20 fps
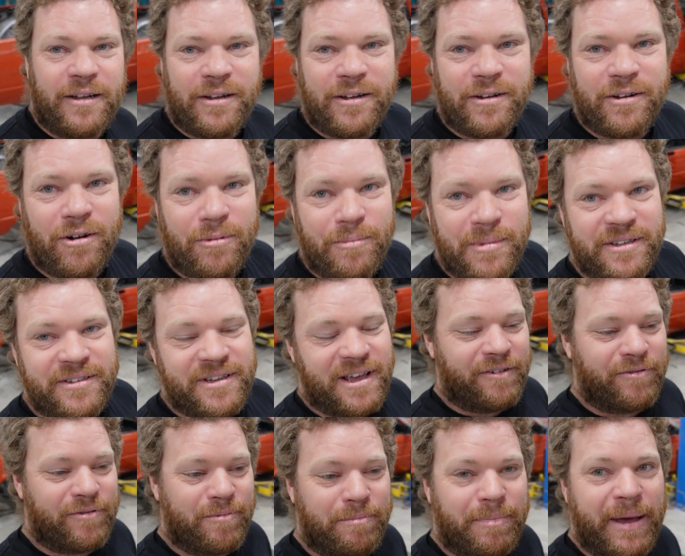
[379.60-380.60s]
got
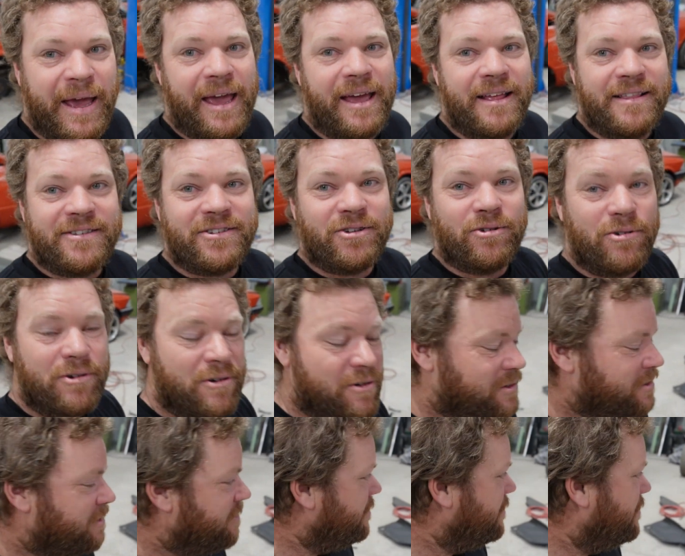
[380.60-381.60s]
myself a bandsaw,
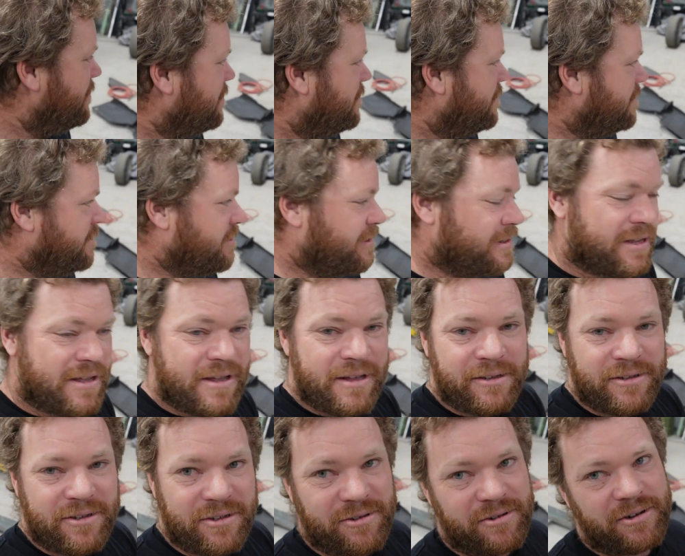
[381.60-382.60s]

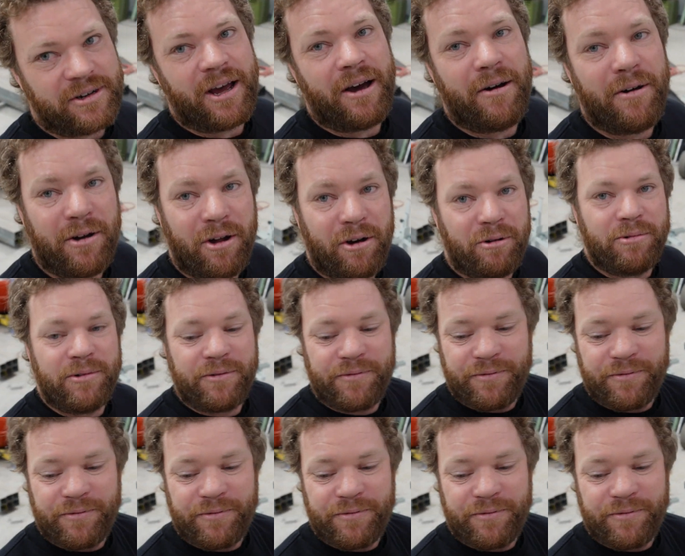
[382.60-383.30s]
sort of go along